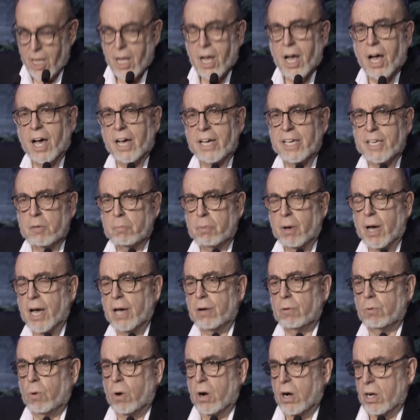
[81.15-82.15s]

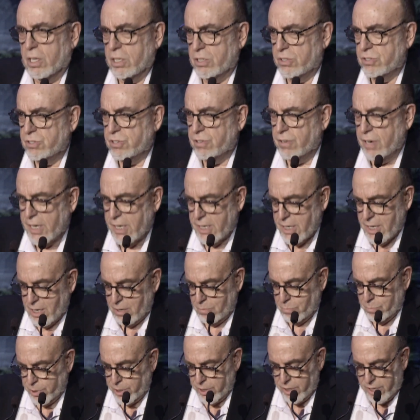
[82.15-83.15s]
Occupy Wall Street
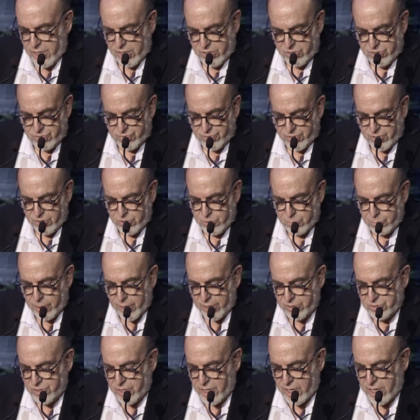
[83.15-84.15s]
and Bernie's first
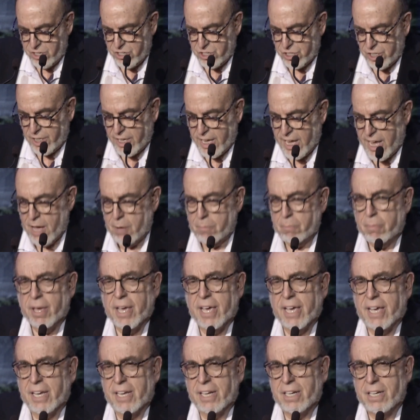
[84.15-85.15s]
presidential
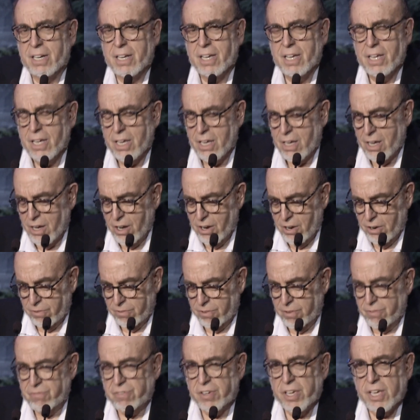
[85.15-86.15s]
campaign
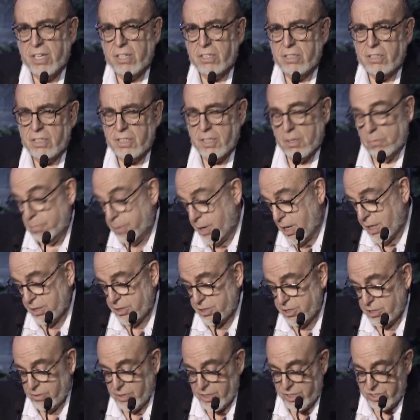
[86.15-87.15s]
revealed, in
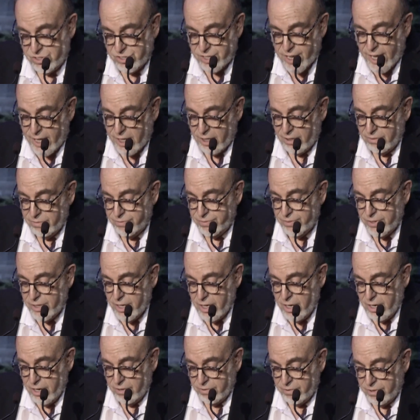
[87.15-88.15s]
part to itself,
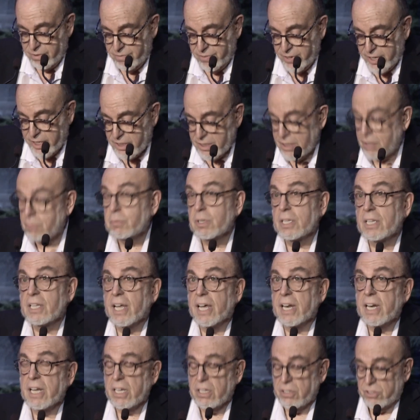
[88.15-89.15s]
revealed a
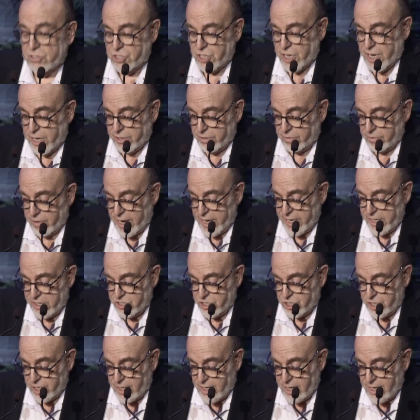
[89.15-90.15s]
millennial
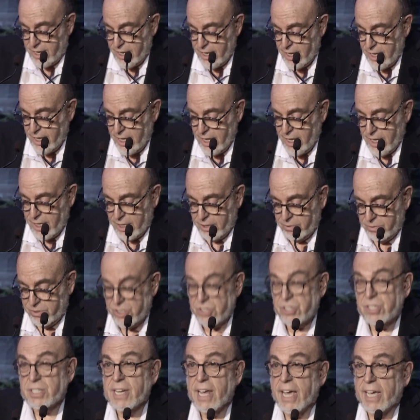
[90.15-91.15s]
generation that
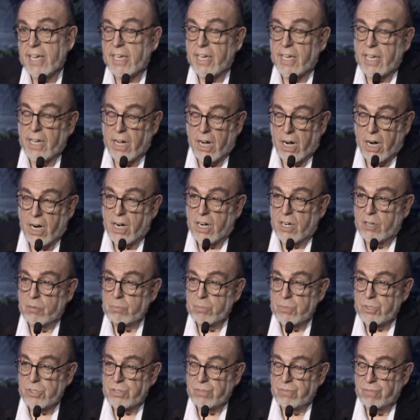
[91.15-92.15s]
was taking
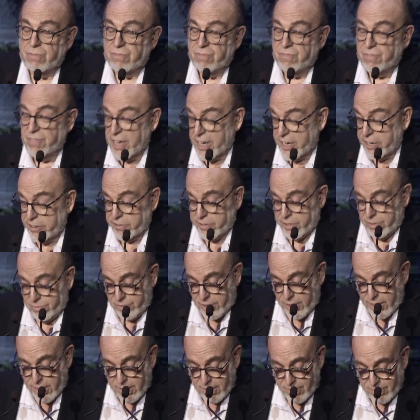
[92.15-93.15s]
arms,
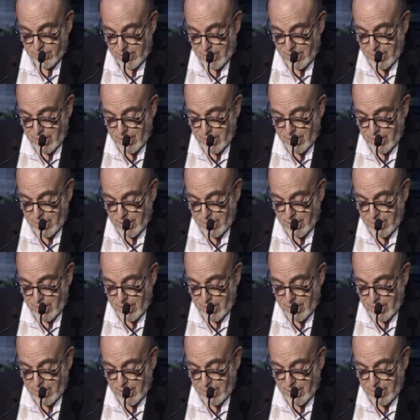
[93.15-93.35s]
figuratively,